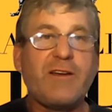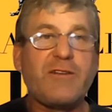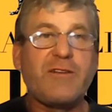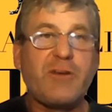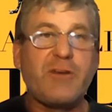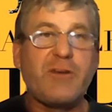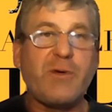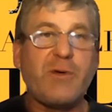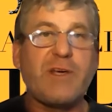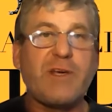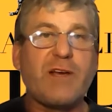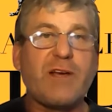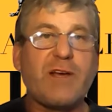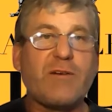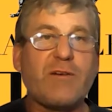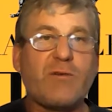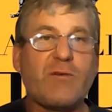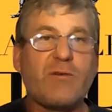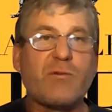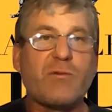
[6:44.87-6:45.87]
Doing
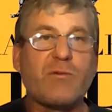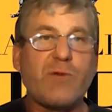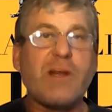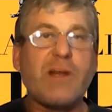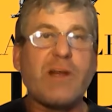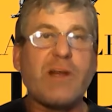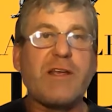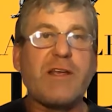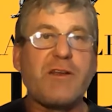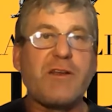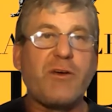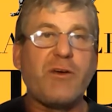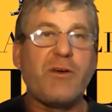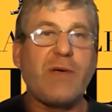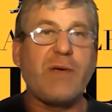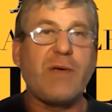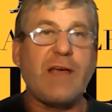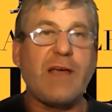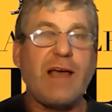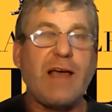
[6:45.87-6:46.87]
really, you're
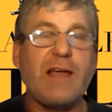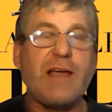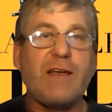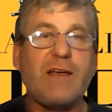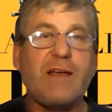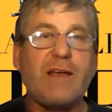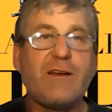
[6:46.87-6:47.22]
doing a